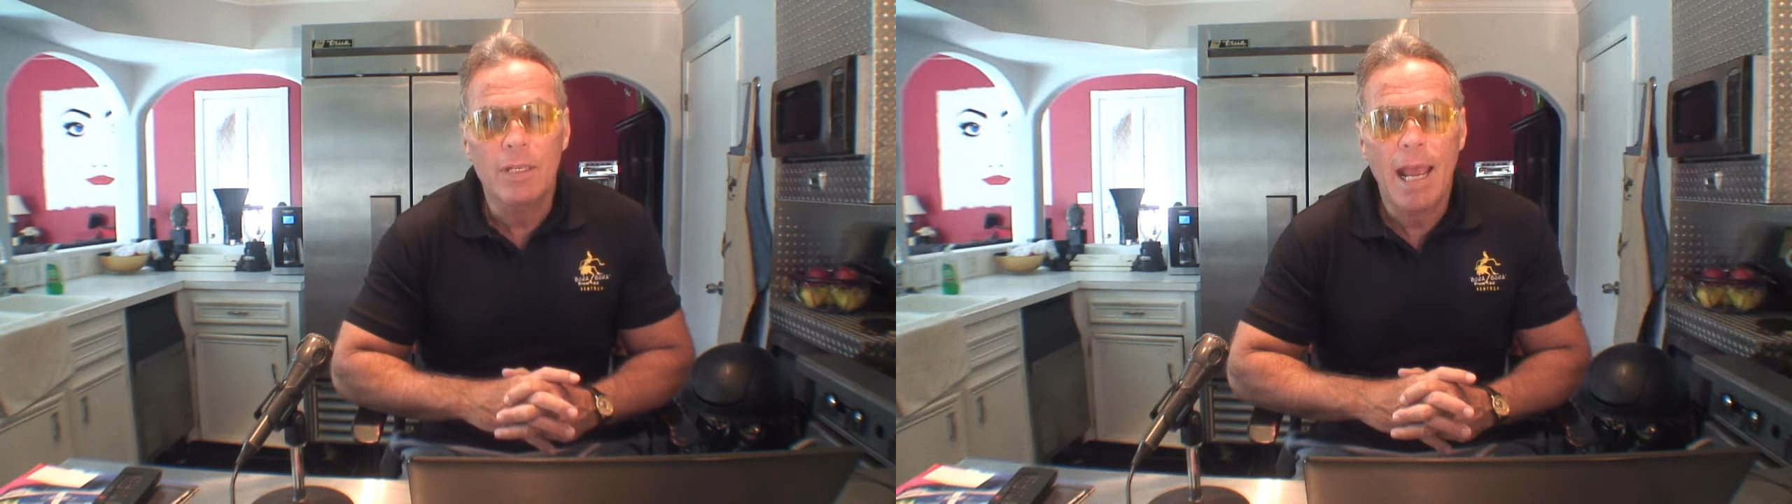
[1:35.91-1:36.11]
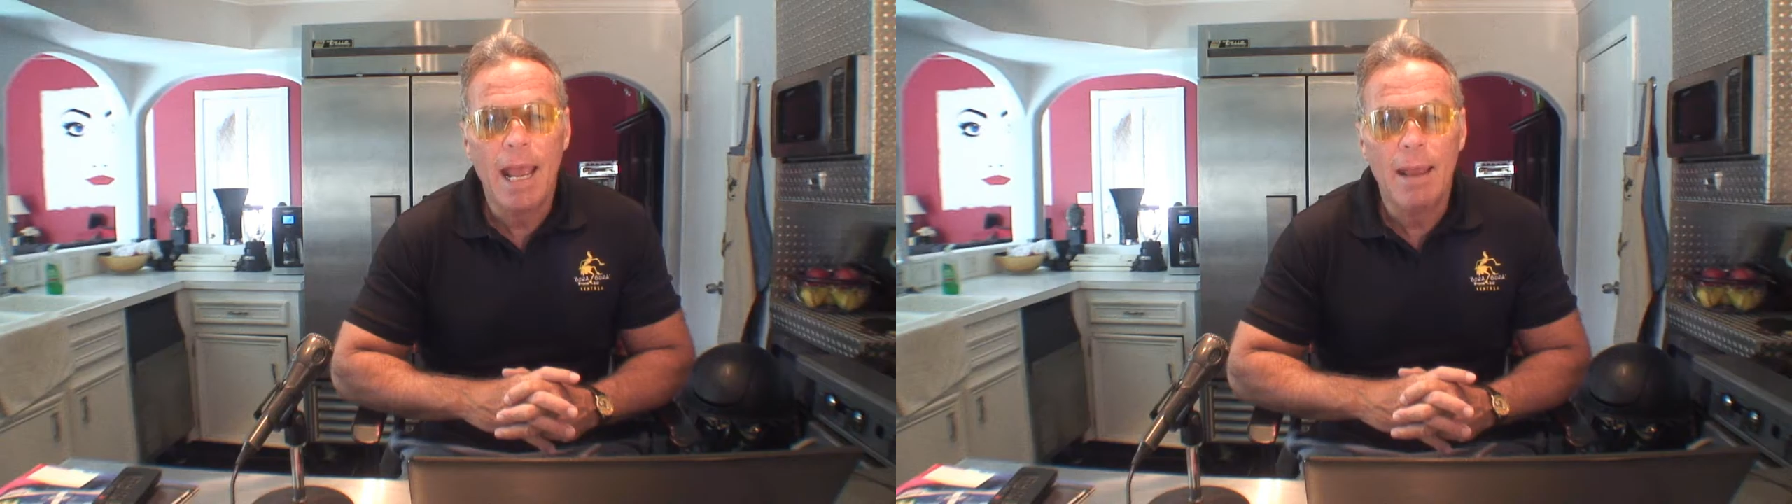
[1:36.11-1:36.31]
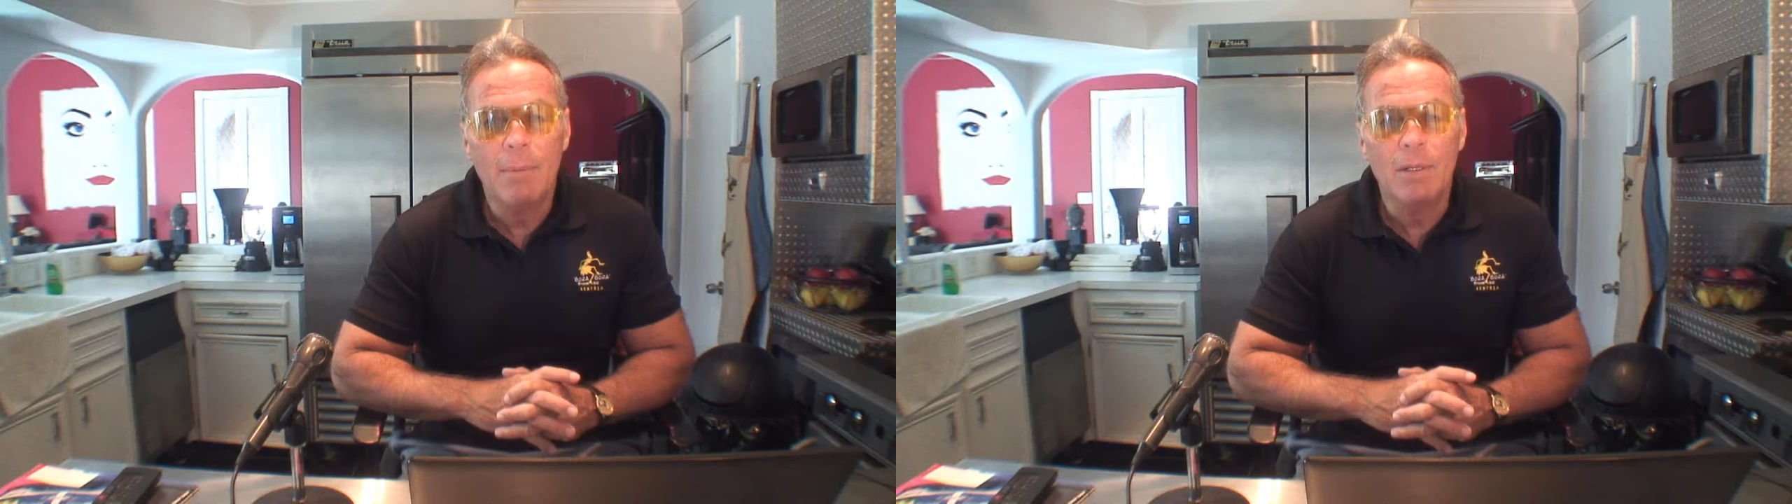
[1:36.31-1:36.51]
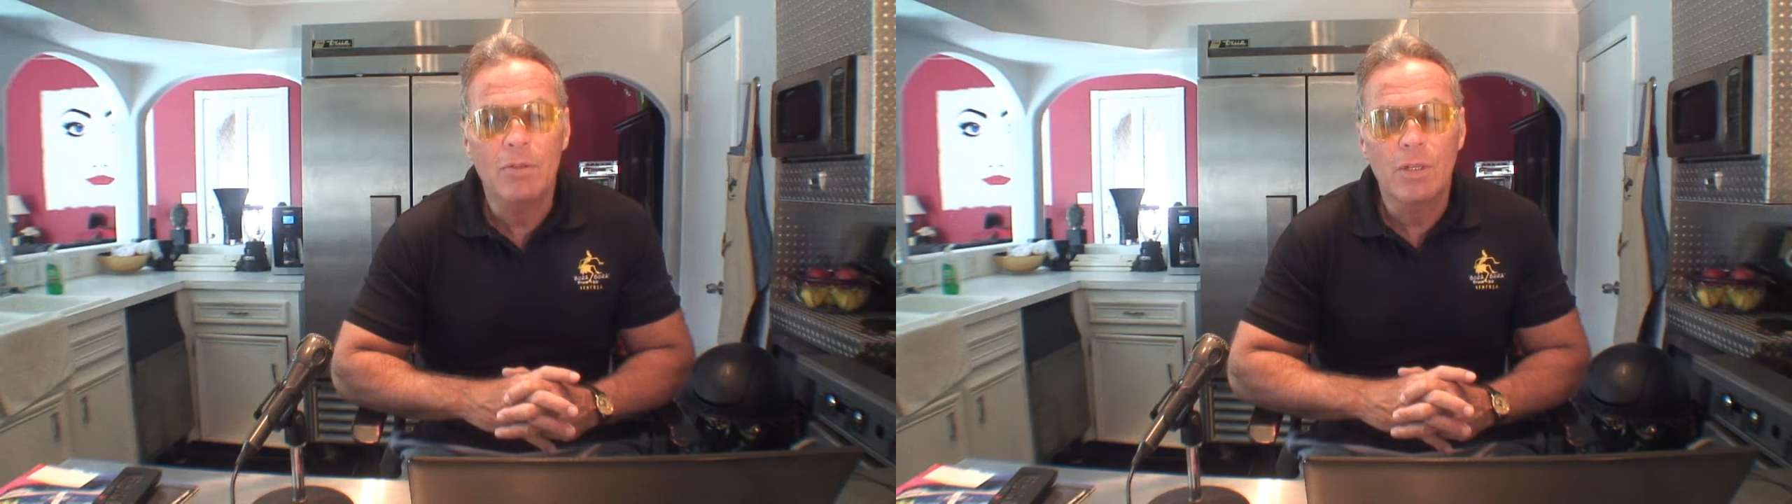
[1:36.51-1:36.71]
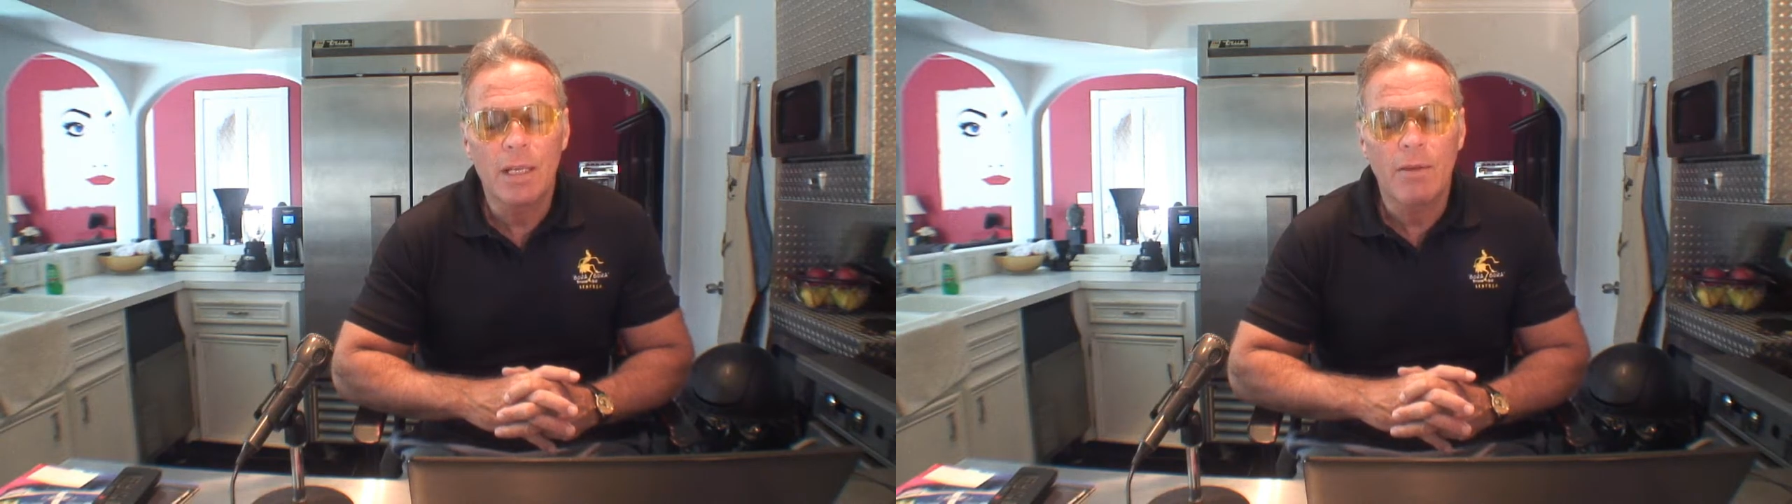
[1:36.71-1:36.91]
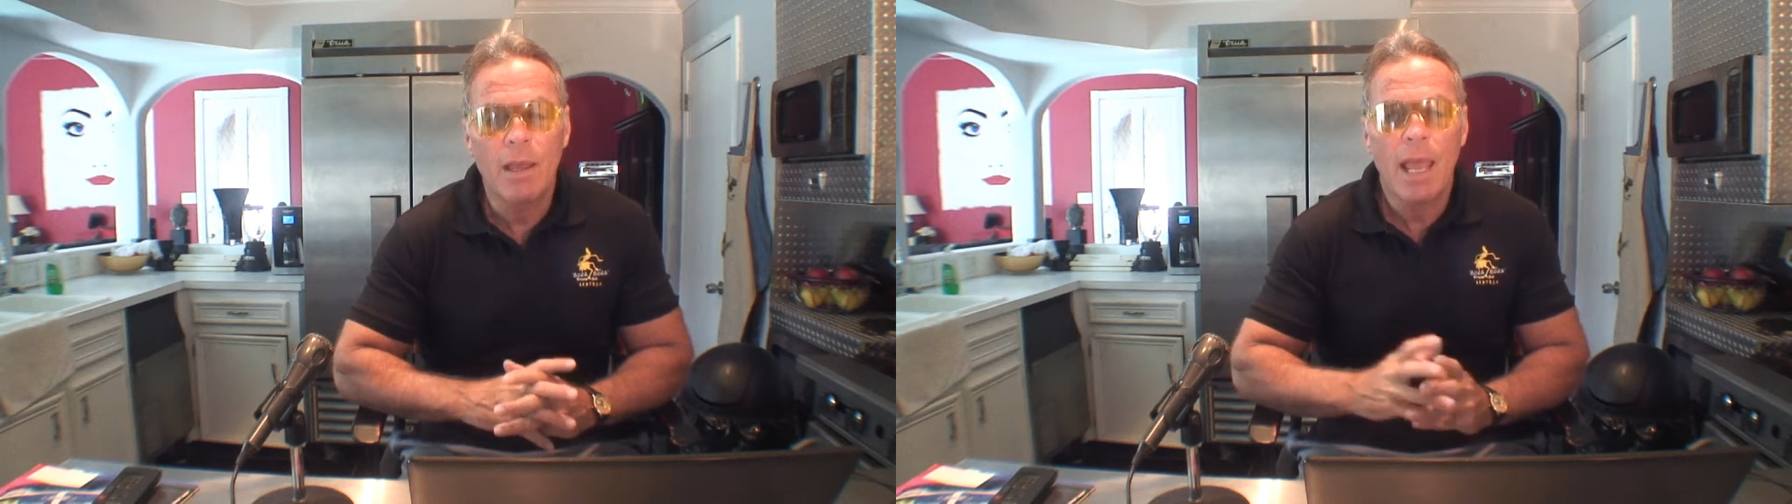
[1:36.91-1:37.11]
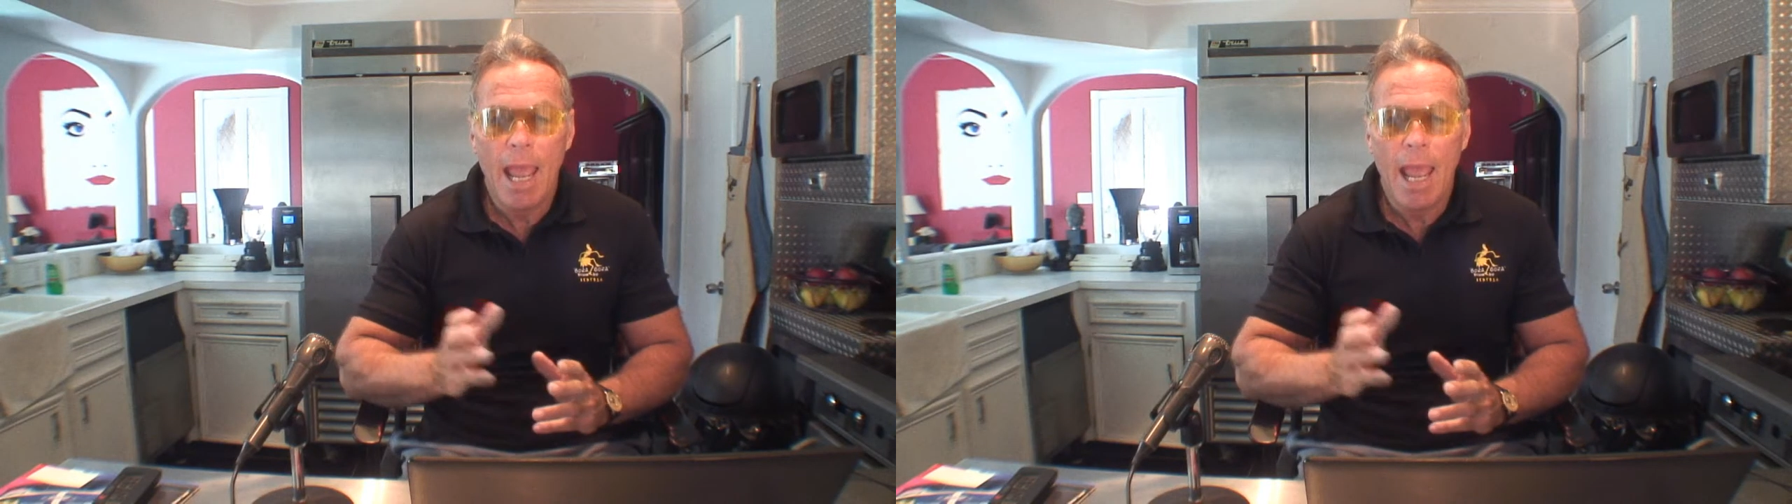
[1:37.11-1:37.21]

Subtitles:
time and see